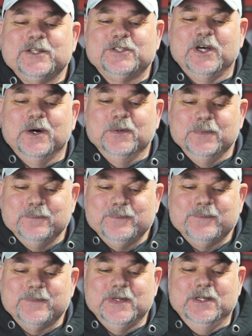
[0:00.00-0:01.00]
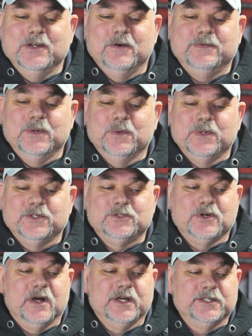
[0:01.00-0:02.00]
So, you know, if you were the
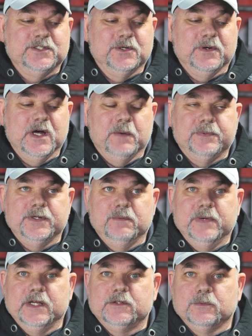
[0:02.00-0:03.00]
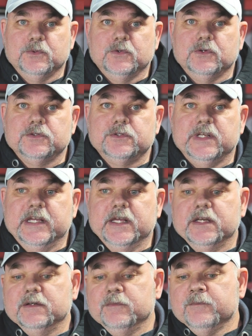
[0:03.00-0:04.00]
strongest, you were helping to make the rules
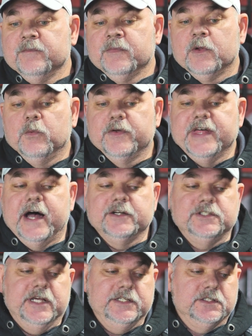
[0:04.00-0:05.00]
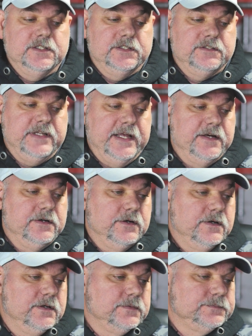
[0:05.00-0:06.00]
and without changing the
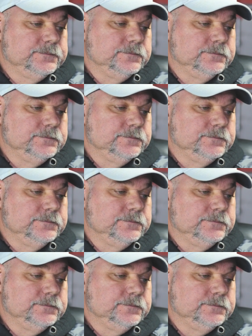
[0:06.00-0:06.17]
standard.